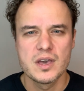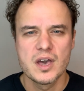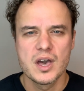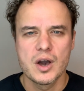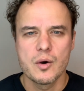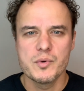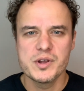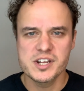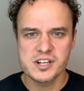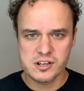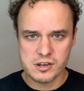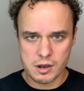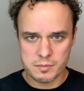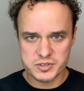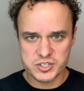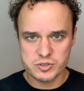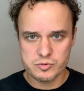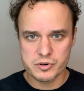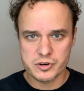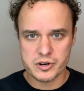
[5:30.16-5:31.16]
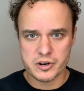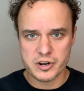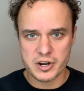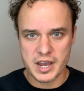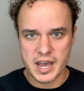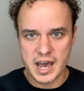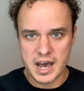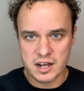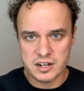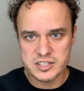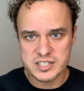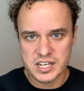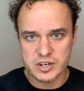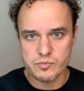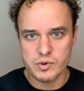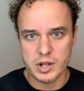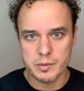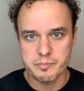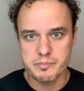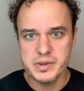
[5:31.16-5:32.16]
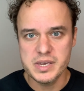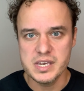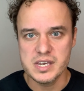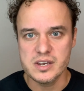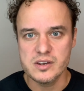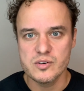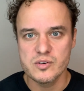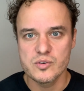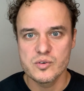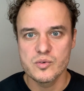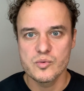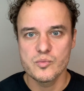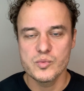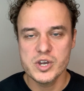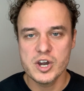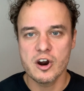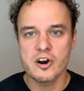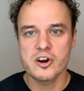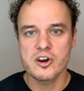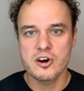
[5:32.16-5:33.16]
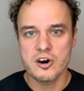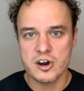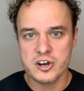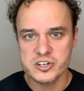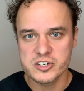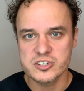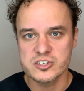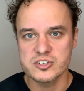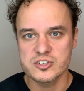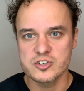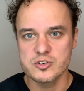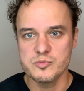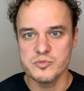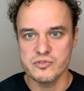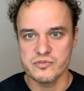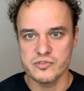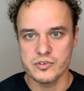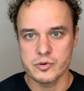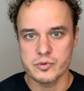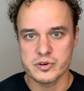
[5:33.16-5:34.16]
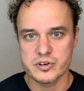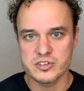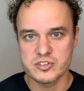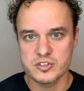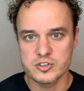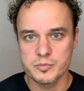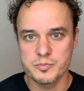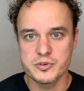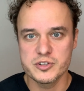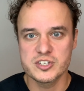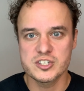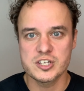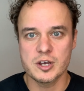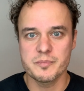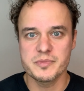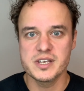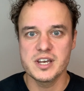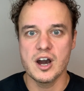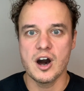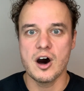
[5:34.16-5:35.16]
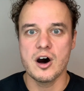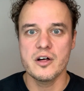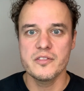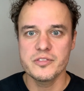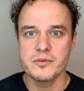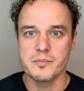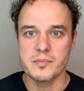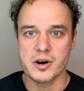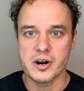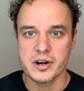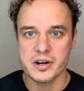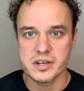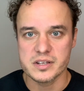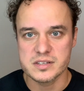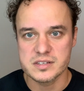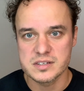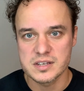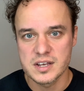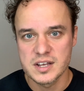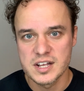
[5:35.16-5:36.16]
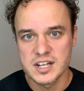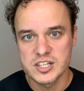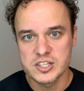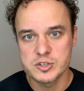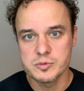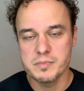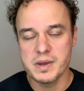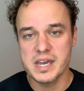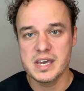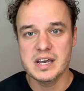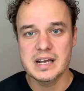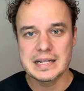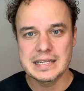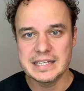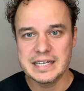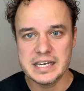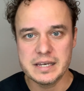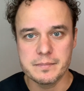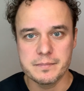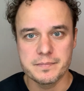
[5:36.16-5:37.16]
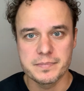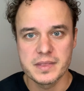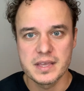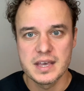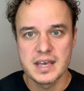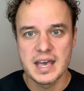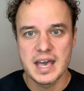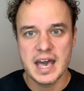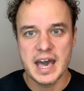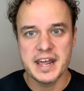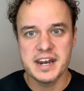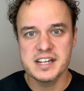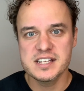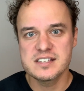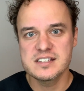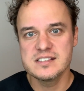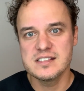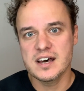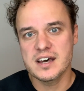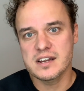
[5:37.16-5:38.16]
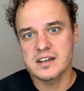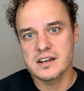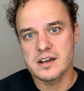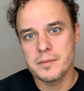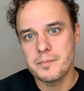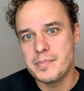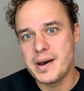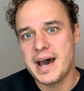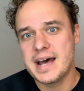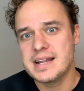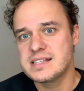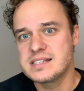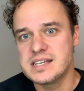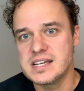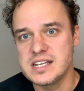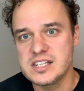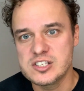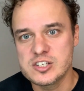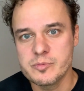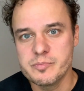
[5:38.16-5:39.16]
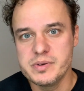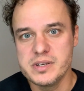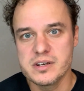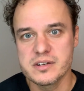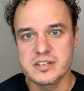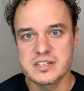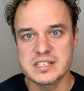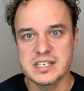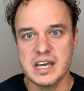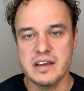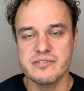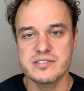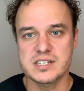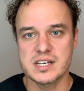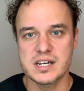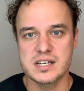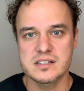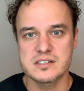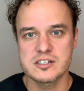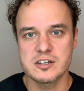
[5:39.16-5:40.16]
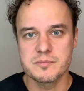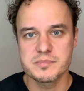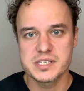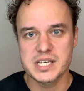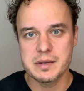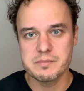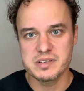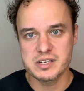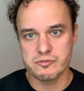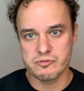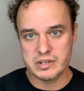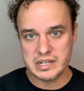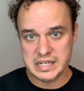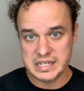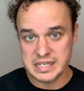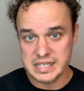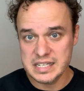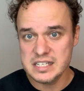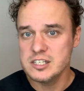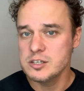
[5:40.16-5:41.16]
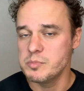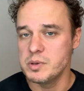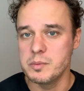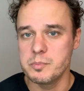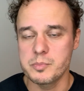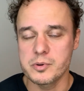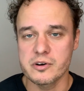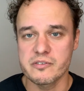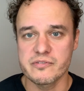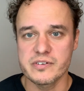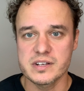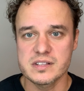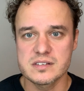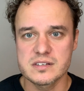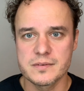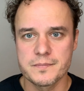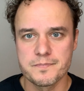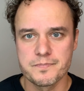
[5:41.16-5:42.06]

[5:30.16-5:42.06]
When it comes to our health and well-being, we are cautious to move forward, to put something on the market, to make a claim. And it's not a bad thing to be on the safe side. Sometimes it really needs to be perfect.